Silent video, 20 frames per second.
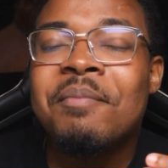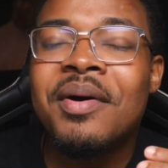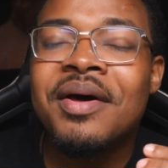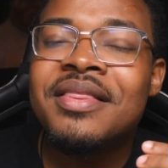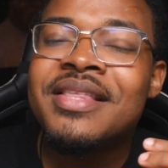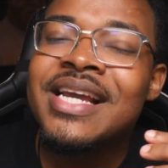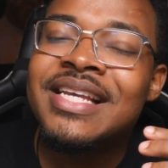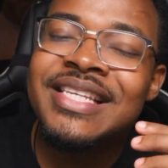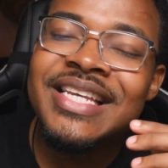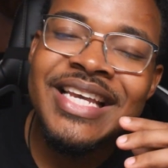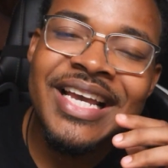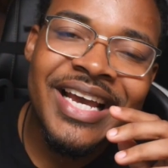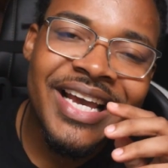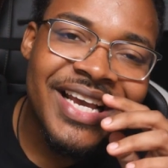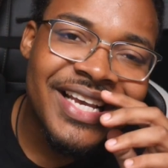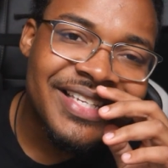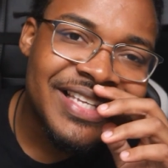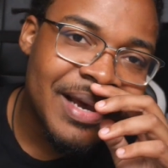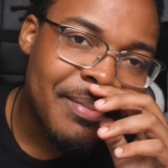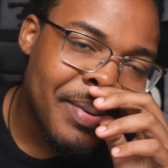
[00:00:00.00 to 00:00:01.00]
But the idea
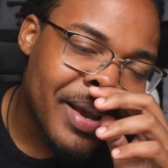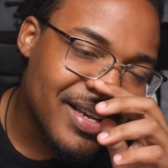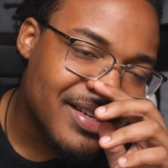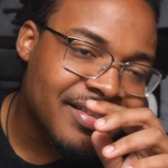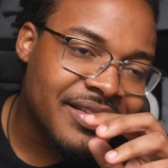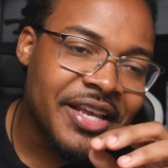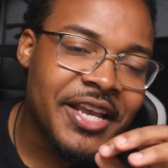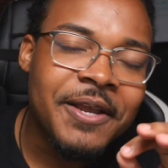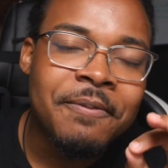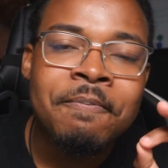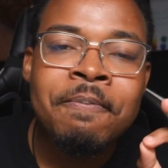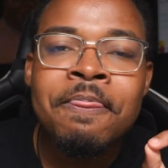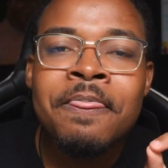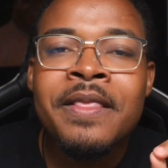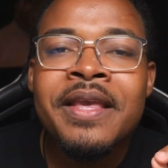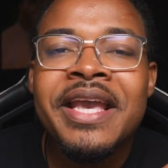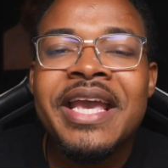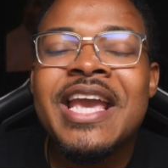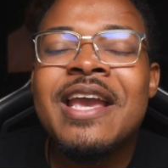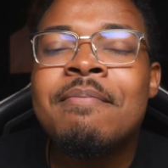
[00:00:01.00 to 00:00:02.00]
is that basically,
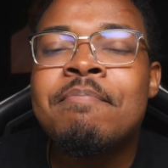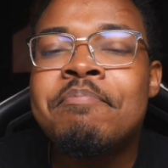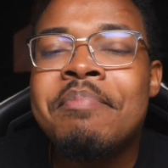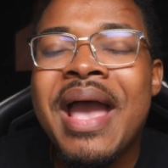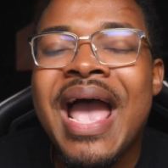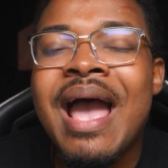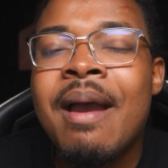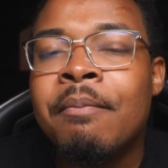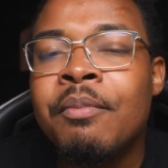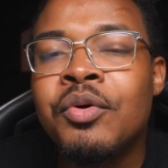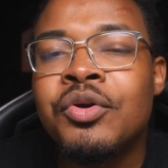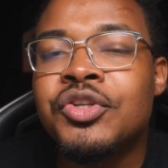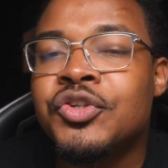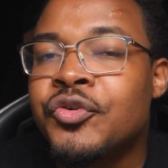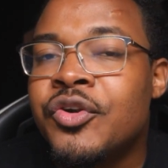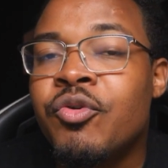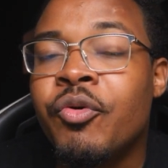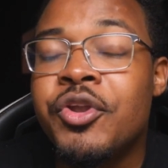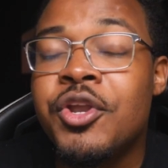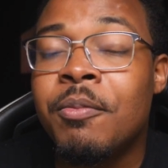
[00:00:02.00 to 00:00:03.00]
a bamboo
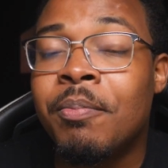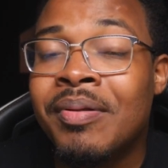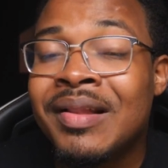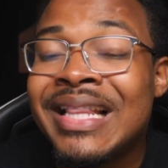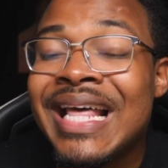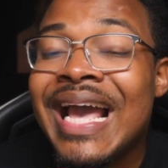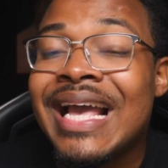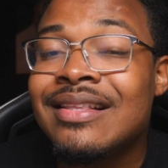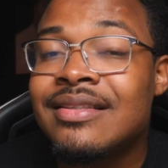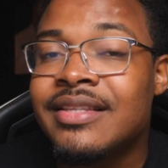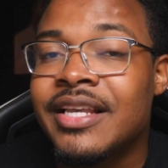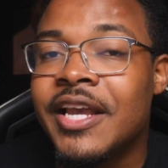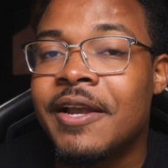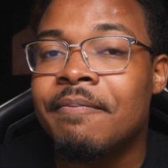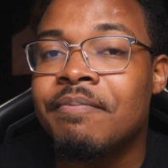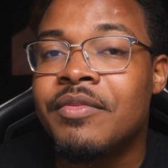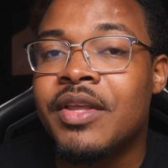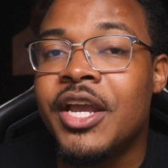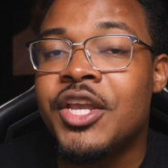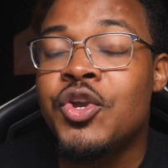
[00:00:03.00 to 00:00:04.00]
tree, when you plant
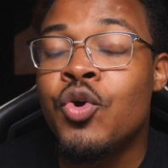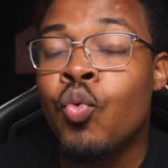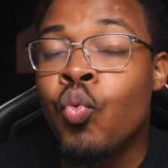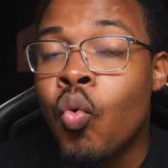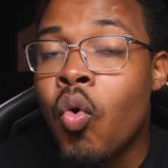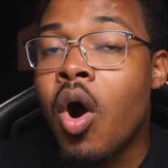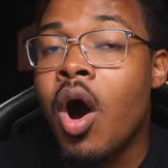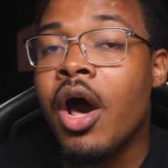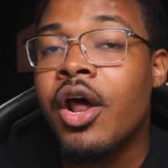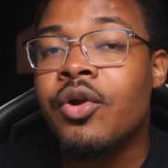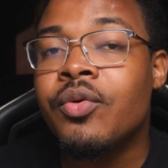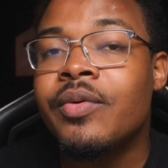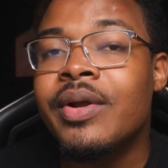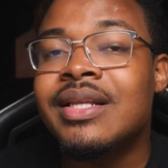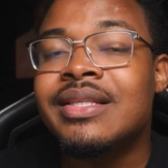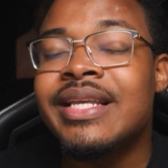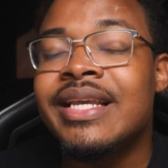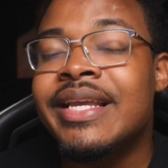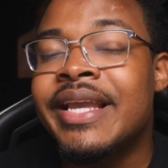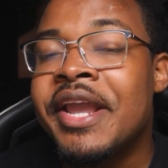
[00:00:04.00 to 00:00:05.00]
it and you water
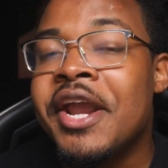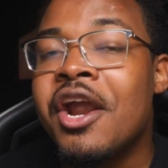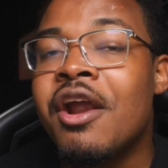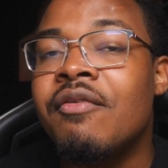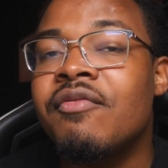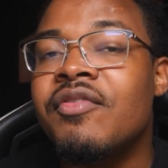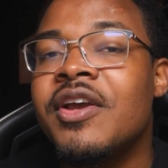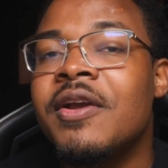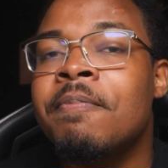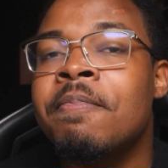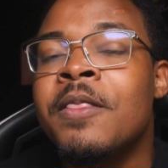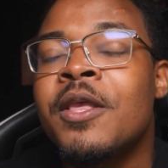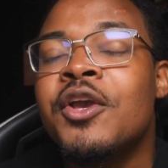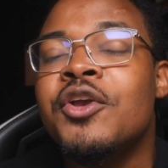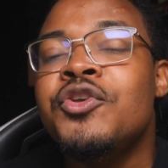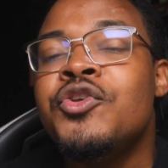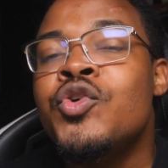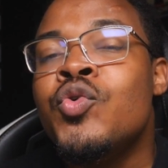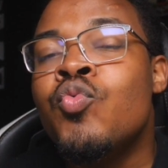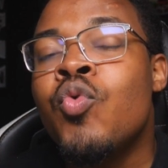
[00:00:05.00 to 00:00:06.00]
it, take care of it,
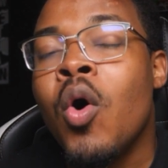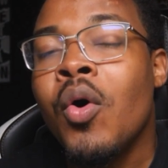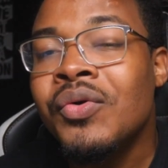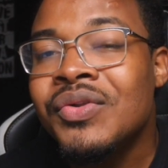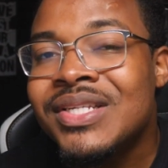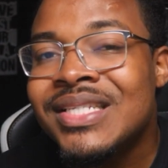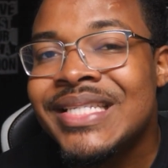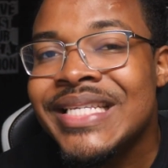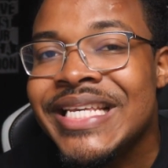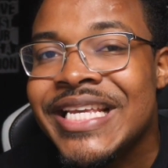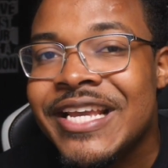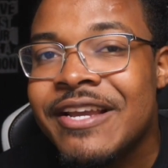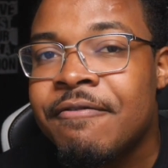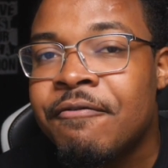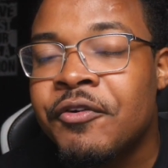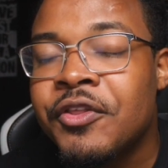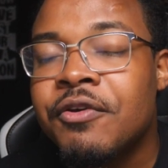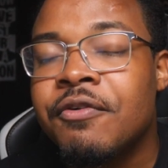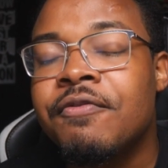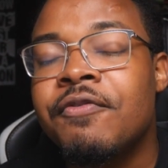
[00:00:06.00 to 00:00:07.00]
you won't see
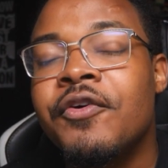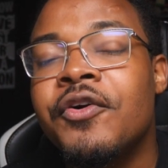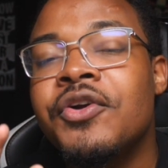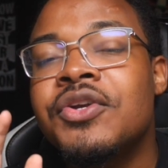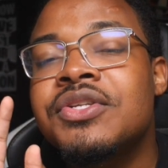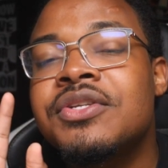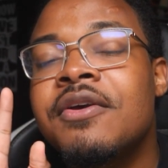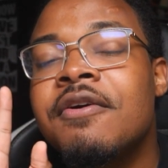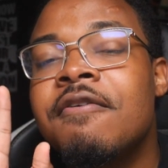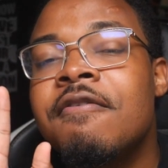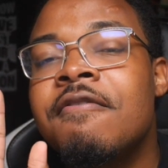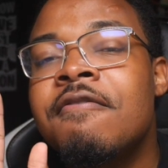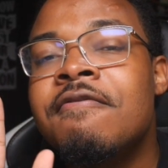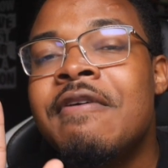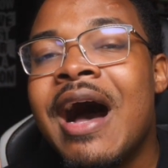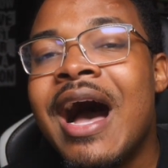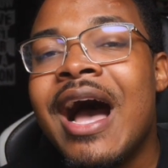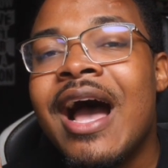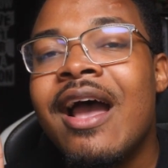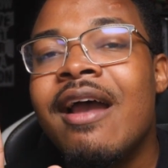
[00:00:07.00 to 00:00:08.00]
it for the first
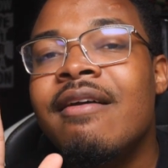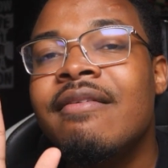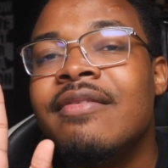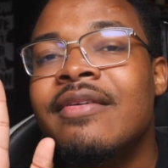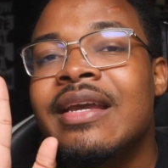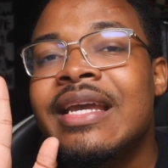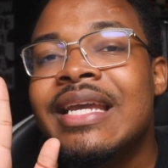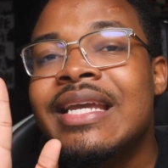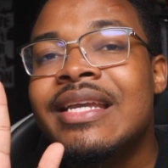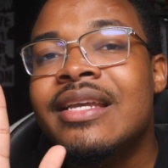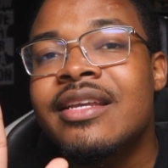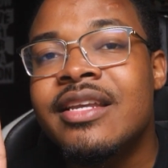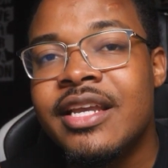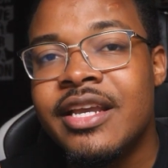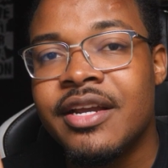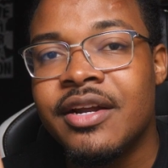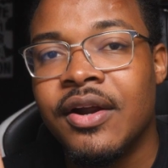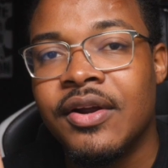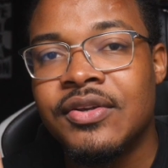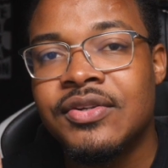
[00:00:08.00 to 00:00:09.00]
five
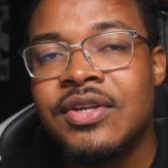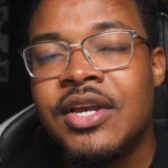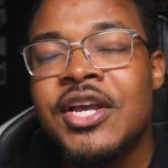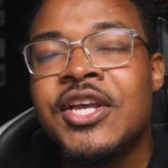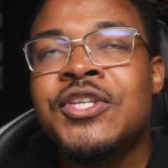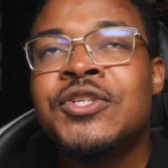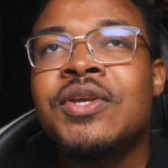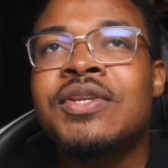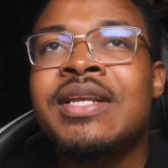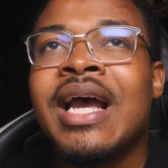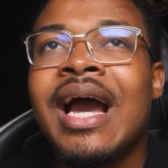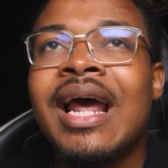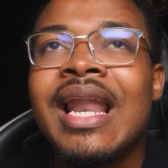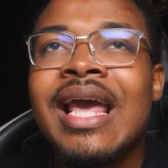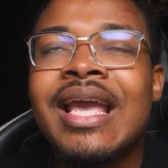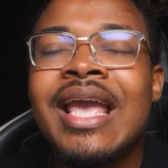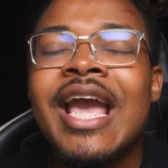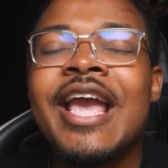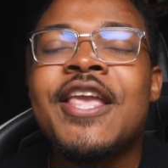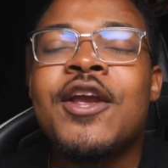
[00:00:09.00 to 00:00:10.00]
years. So it's kind of
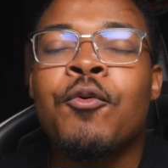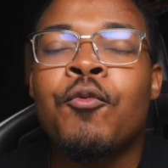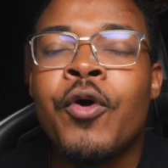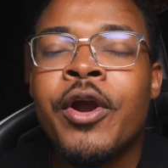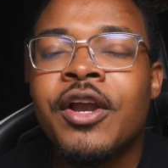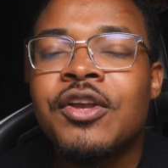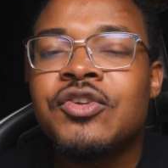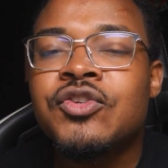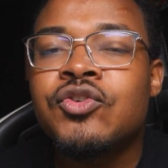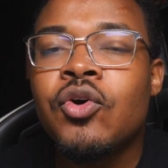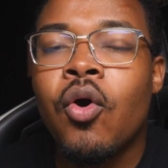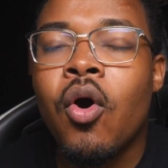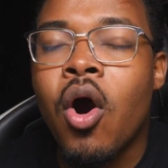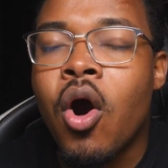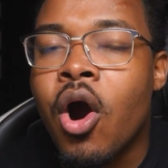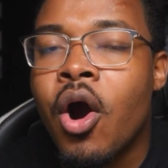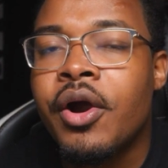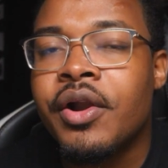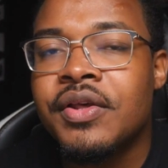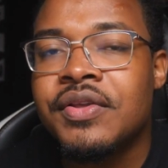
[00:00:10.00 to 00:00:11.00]
like, hey, you're working so
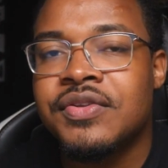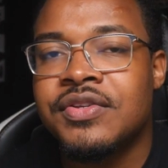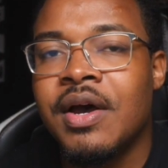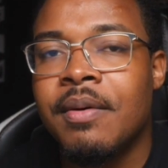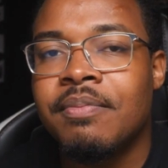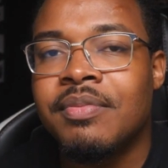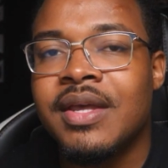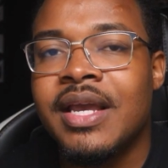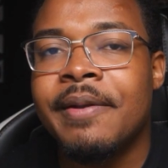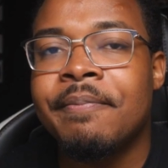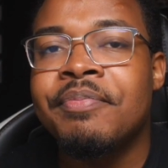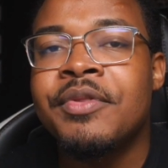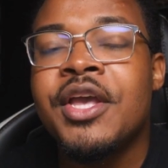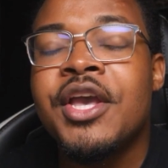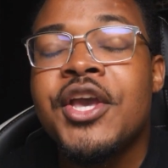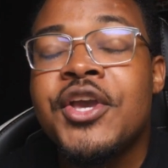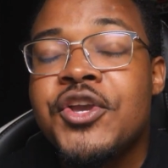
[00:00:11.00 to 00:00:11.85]
hard on something,